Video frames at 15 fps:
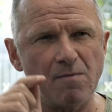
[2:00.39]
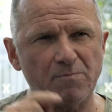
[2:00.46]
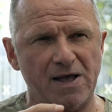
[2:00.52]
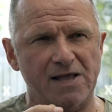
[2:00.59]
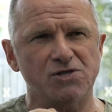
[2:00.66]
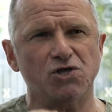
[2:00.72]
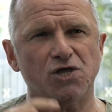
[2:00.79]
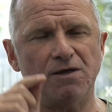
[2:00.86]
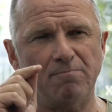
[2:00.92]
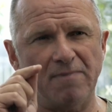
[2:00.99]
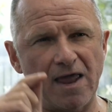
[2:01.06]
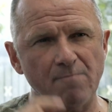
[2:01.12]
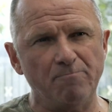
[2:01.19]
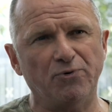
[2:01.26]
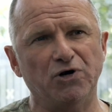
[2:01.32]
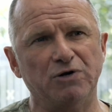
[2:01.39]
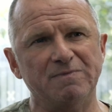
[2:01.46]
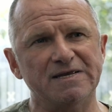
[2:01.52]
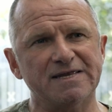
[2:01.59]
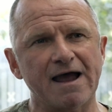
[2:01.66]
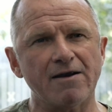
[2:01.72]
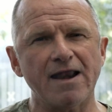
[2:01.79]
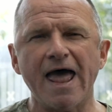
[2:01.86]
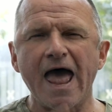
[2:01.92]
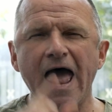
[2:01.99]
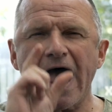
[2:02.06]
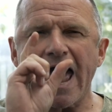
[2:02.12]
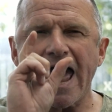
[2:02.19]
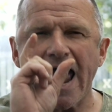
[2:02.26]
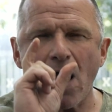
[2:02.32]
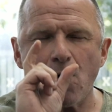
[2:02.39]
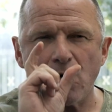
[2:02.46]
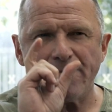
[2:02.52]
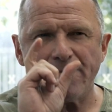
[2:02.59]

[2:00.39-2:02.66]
punching me and putting me down. How